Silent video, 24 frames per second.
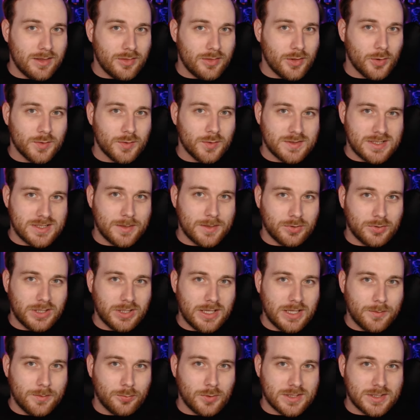those temporary
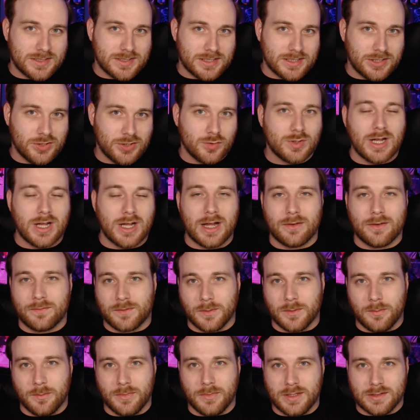hit points that you got
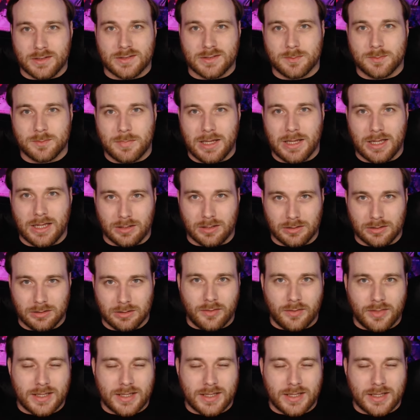from this spell,